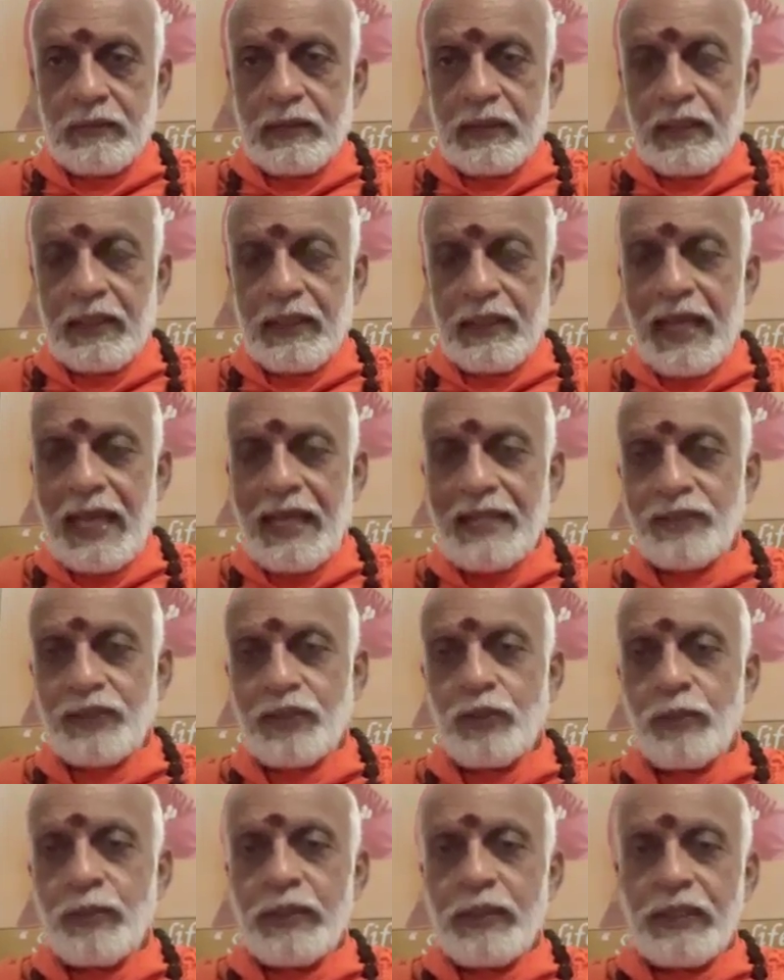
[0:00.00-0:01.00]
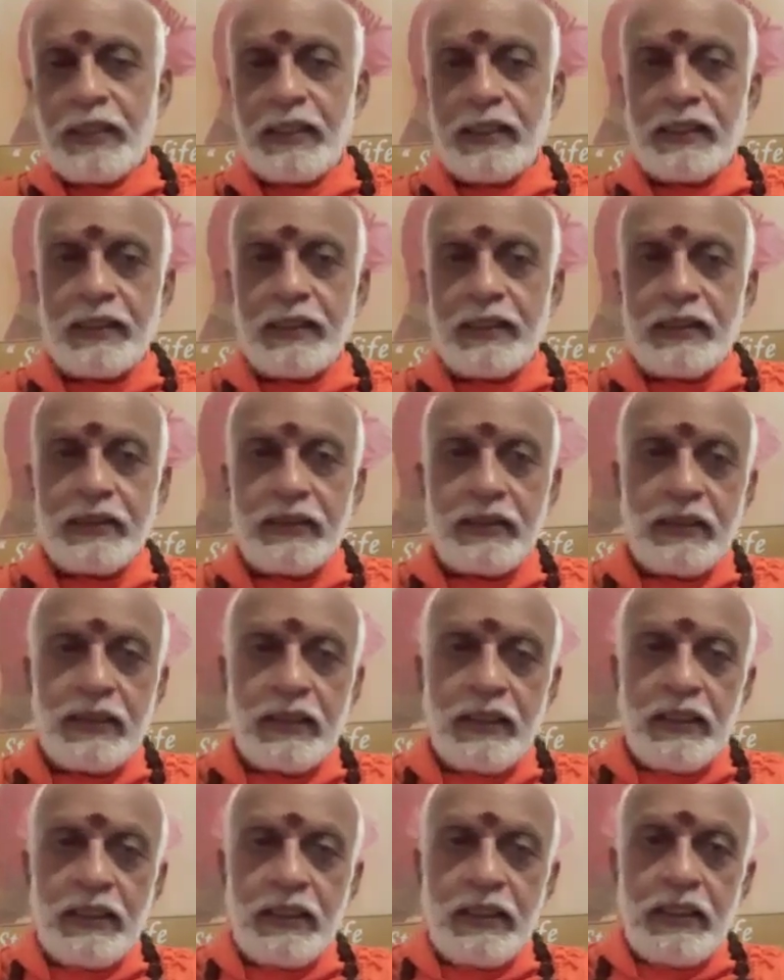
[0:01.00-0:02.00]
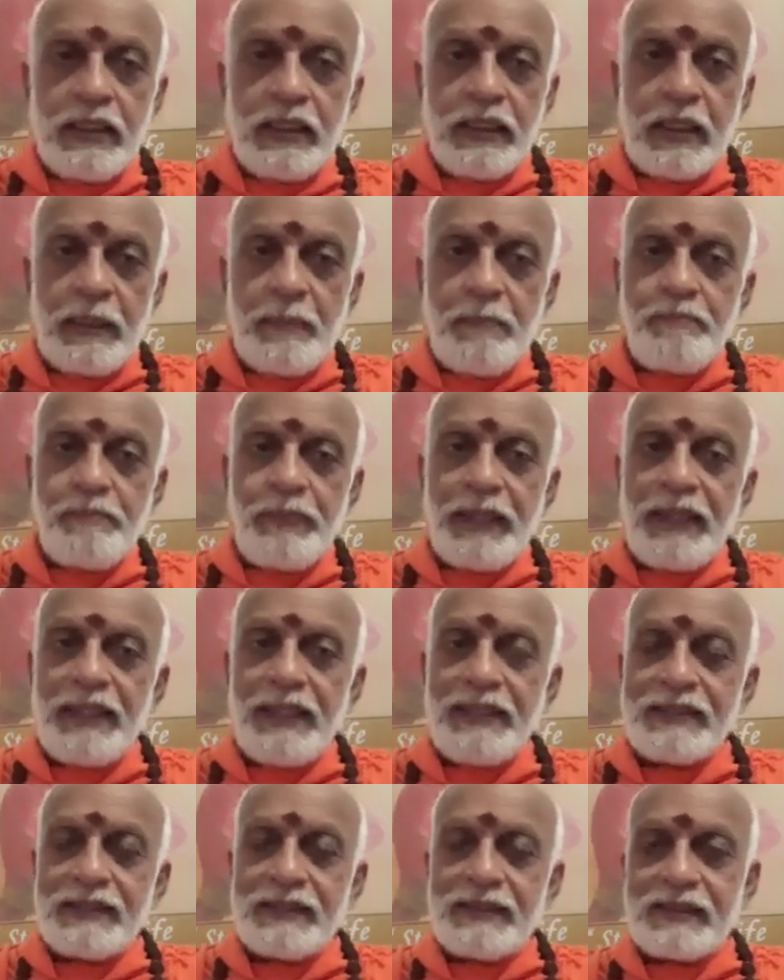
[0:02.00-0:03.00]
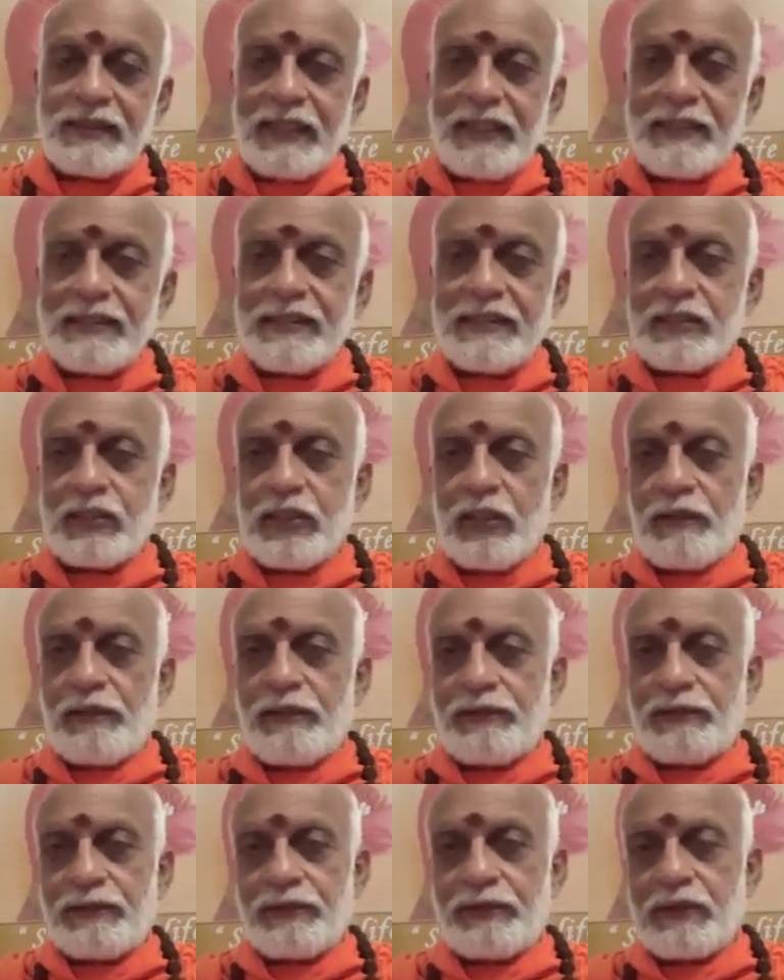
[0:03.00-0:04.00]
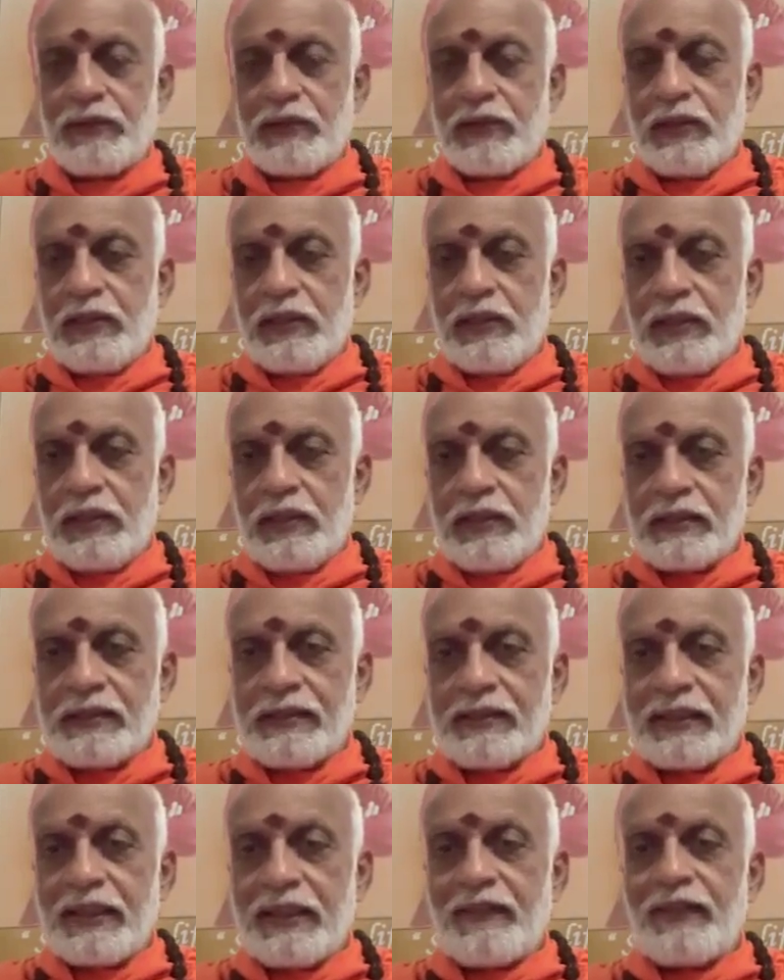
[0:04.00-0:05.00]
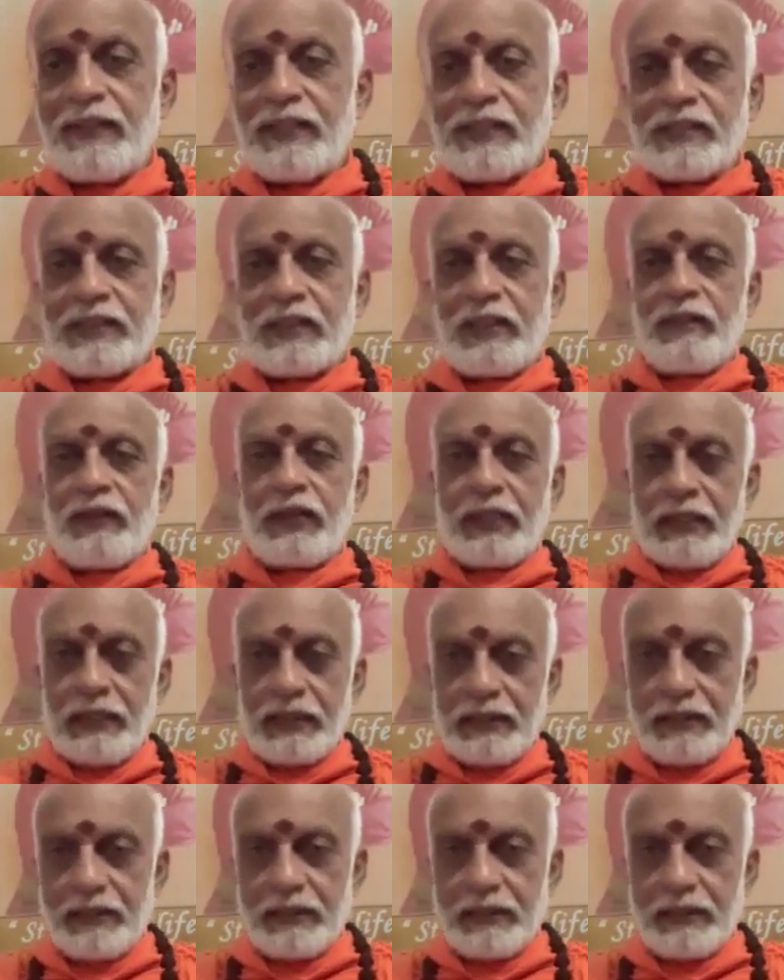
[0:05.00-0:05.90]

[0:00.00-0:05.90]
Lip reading: There has to be a compelling sense of self-discovery.